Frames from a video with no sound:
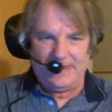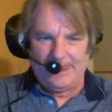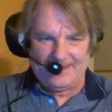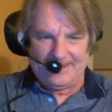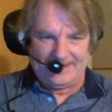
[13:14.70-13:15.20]

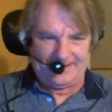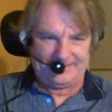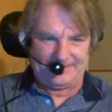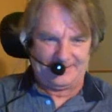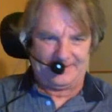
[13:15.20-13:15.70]
and
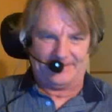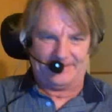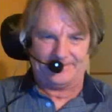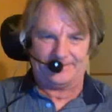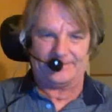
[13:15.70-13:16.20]

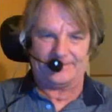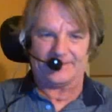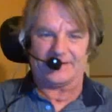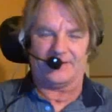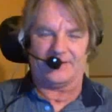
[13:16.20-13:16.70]

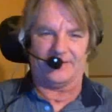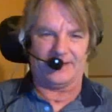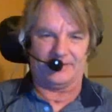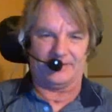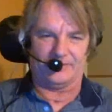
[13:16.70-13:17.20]
go ahead
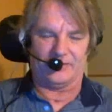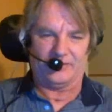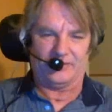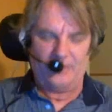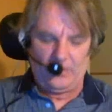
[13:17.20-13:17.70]
and we'll
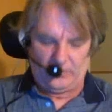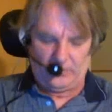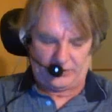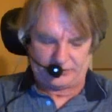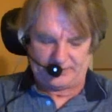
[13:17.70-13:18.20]

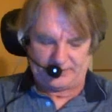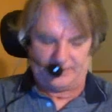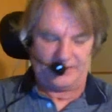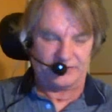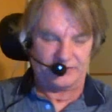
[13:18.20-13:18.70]
wash around my
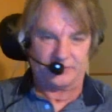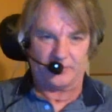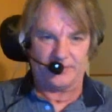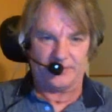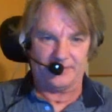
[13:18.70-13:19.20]

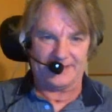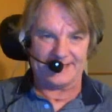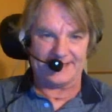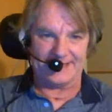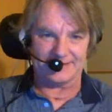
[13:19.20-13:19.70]
suprapubic
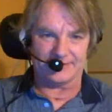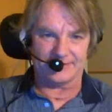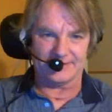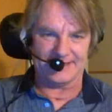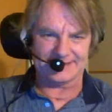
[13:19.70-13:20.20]
catheter.
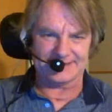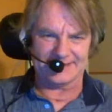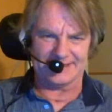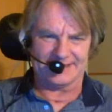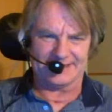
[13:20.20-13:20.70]
That's
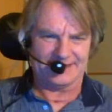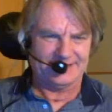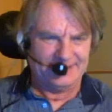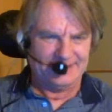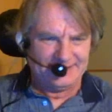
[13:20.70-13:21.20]
a
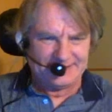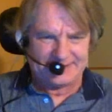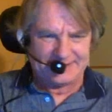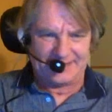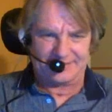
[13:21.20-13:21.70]

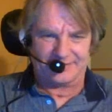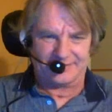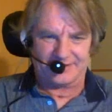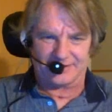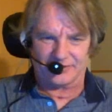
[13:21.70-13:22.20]
catheter
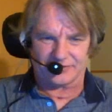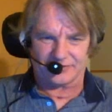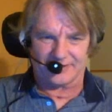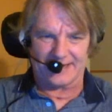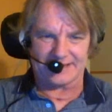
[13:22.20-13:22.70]
that goes
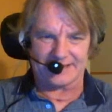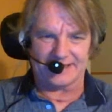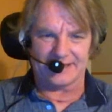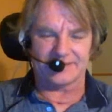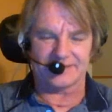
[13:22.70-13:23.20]
directly
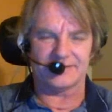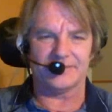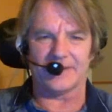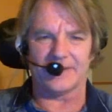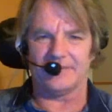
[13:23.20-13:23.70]
into
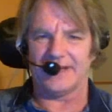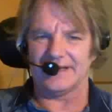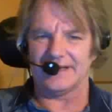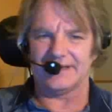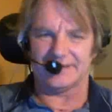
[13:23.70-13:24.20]
my
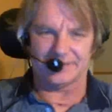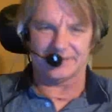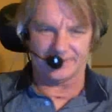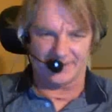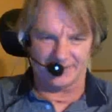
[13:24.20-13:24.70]
belly, into
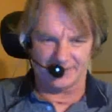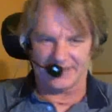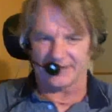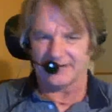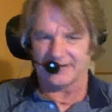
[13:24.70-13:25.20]
my
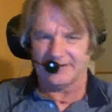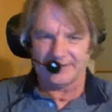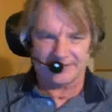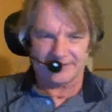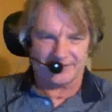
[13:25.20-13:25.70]
bladder,
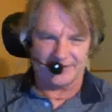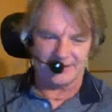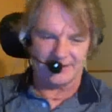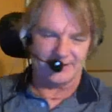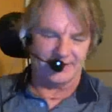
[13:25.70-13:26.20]
so
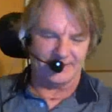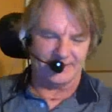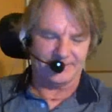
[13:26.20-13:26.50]
that